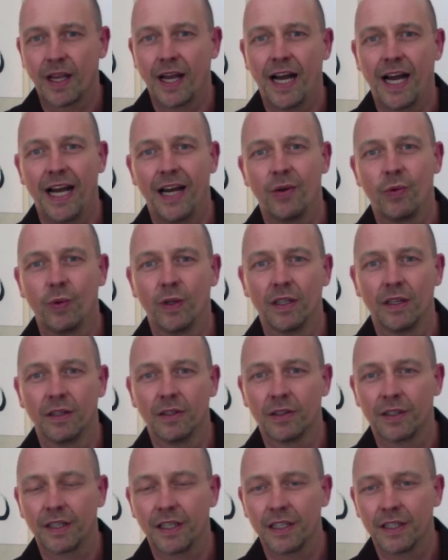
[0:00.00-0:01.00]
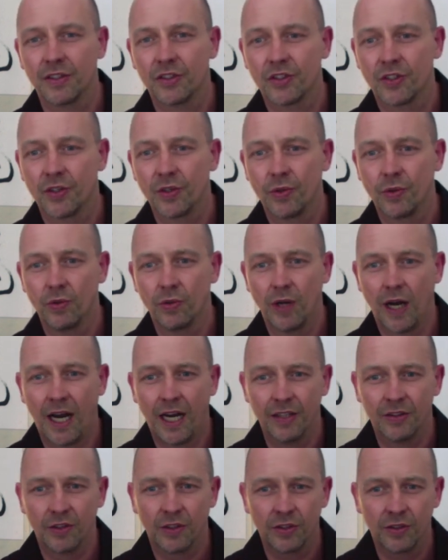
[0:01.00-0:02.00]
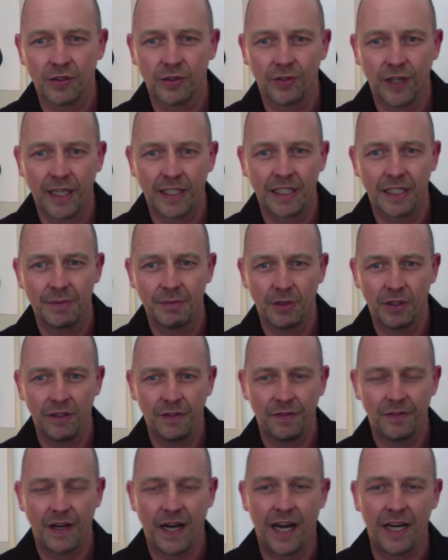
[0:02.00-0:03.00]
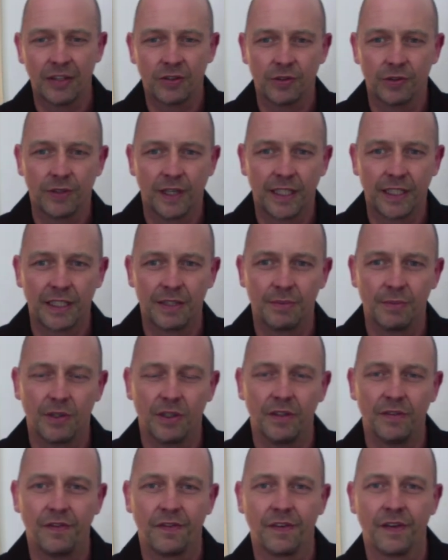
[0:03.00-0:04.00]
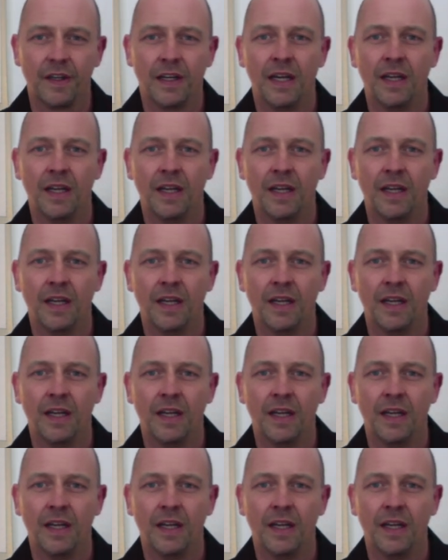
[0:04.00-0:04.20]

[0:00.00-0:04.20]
I will look into Dr. Rakhimov, Artour Rakhimov's